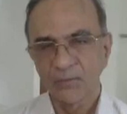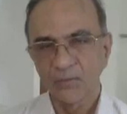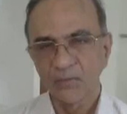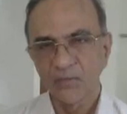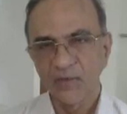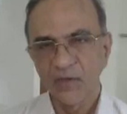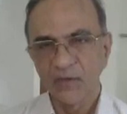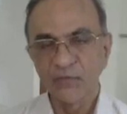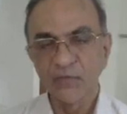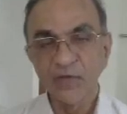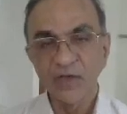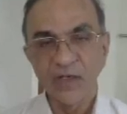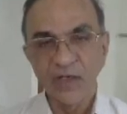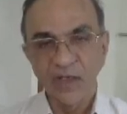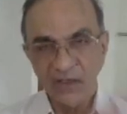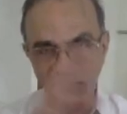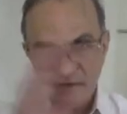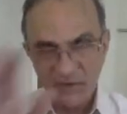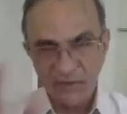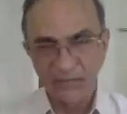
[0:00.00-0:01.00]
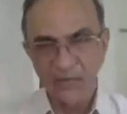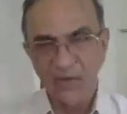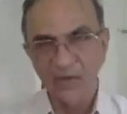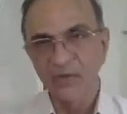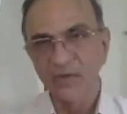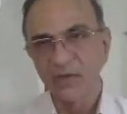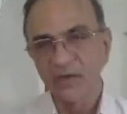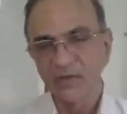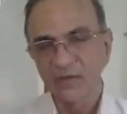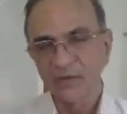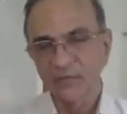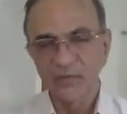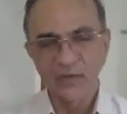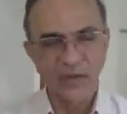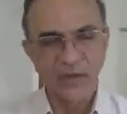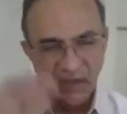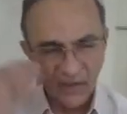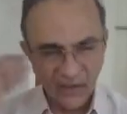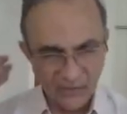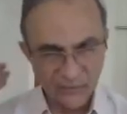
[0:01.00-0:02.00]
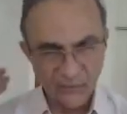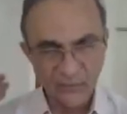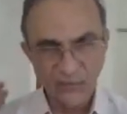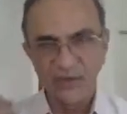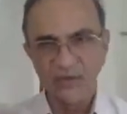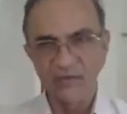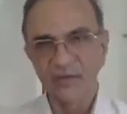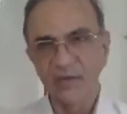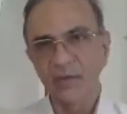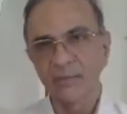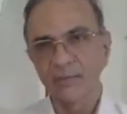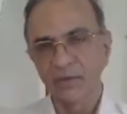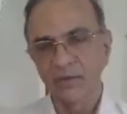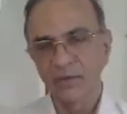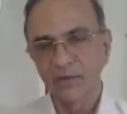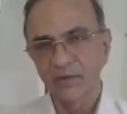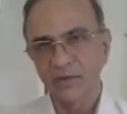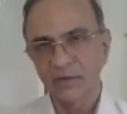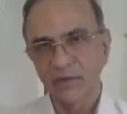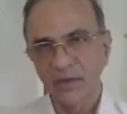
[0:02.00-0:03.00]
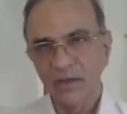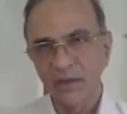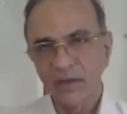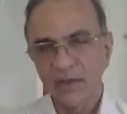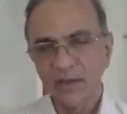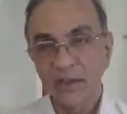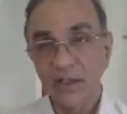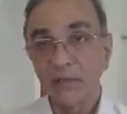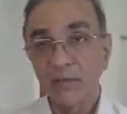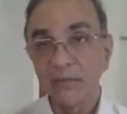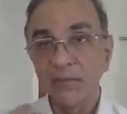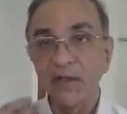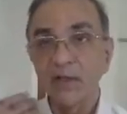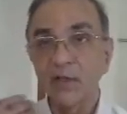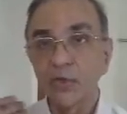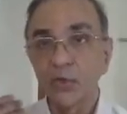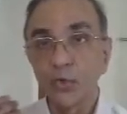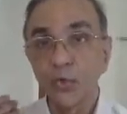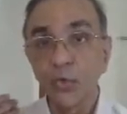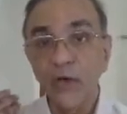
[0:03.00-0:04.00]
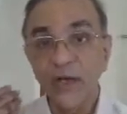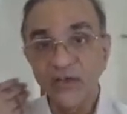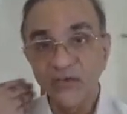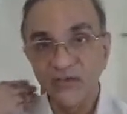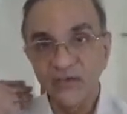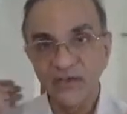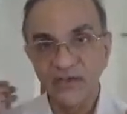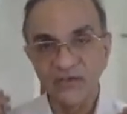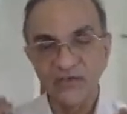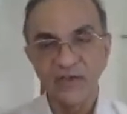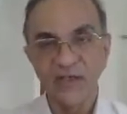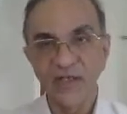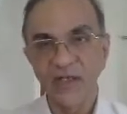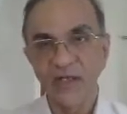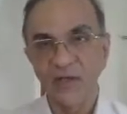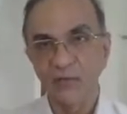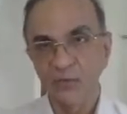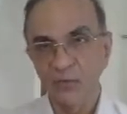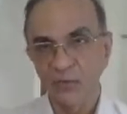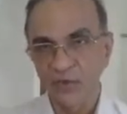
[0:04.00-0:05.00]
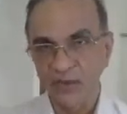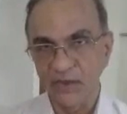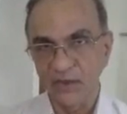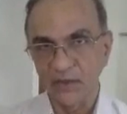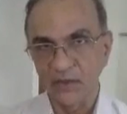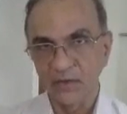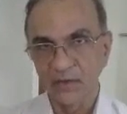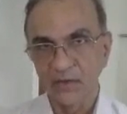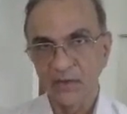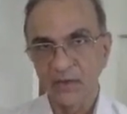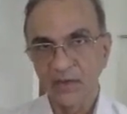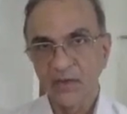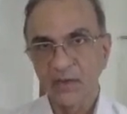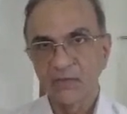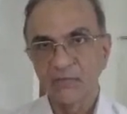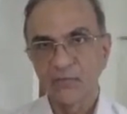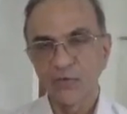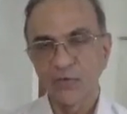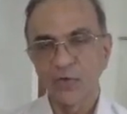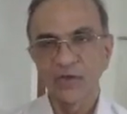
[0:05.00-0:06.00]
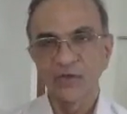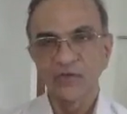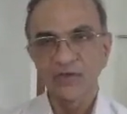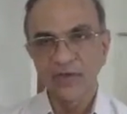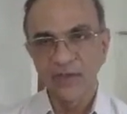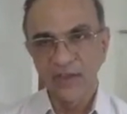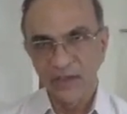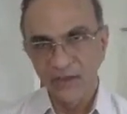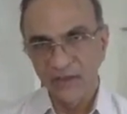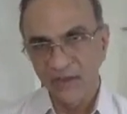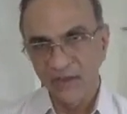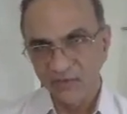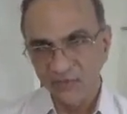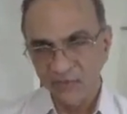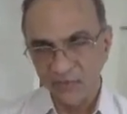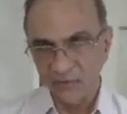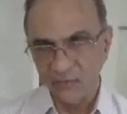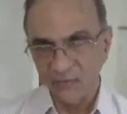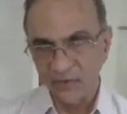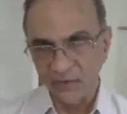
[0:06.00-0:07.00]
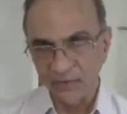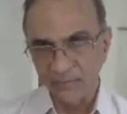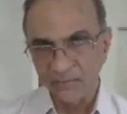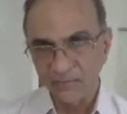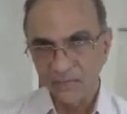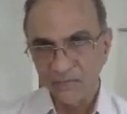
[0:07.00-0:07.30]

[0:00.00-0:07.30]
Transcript: If you're asked about this, if you're asked, for example, tell me 2 X-rays that I have to take for a skeletal survey